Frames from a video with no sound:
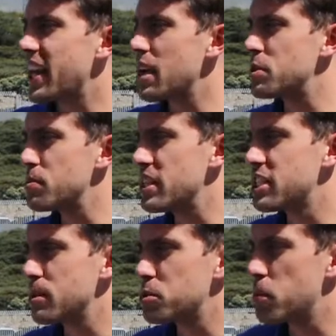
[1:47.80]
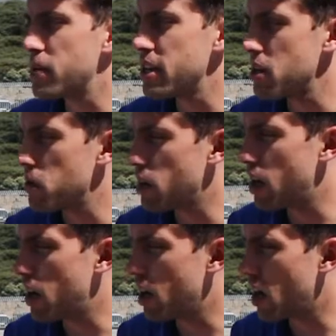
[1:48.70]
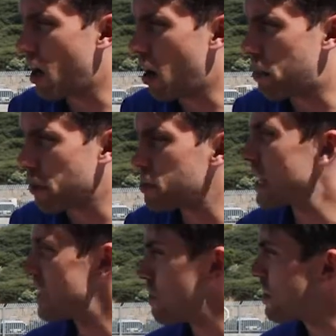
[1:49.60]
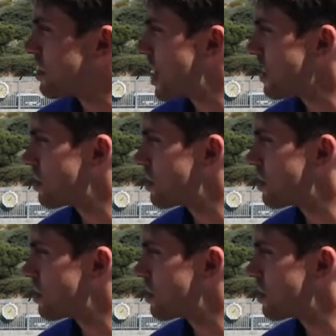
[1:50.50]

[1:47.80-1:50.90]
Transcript: game to me seems to be a pretty big litmus test